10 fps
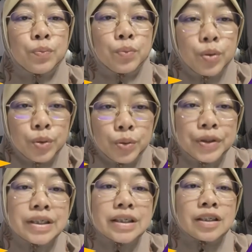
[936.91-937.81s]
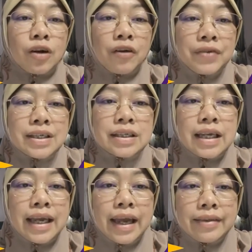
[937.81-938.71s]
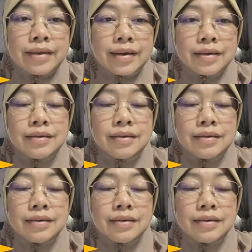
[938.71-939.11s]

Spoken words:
put sophisticated